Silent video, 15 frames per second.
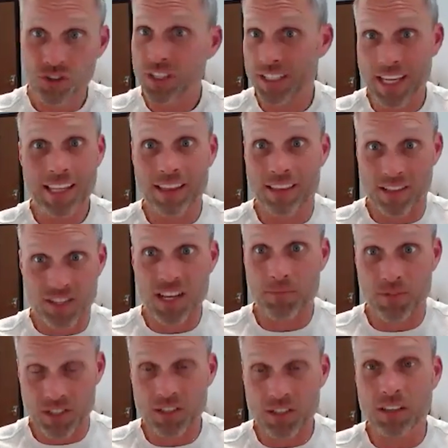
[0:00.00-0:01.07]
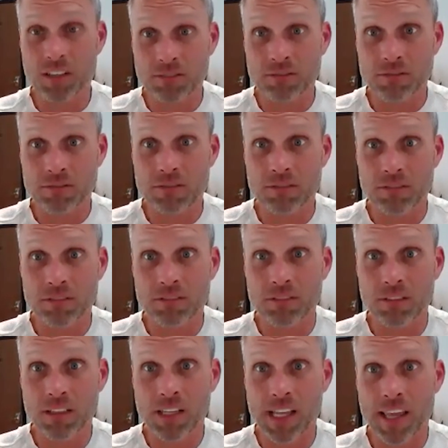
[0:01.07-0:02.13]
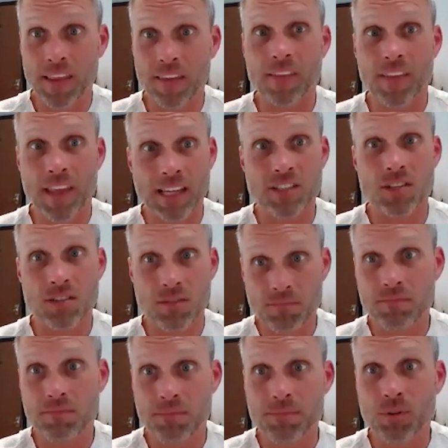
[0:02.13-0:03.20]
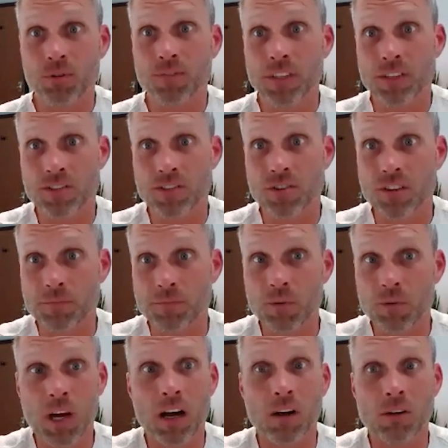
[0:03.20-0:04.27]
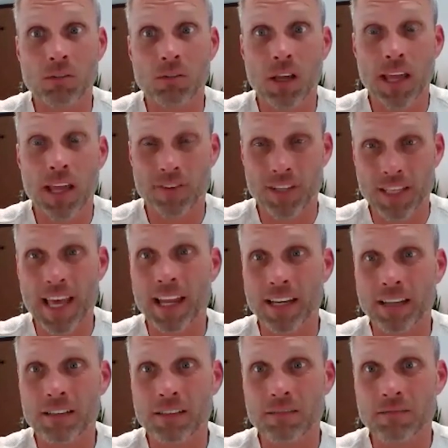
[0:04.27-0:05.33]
should get the same result. And that's proven to serve me well, having that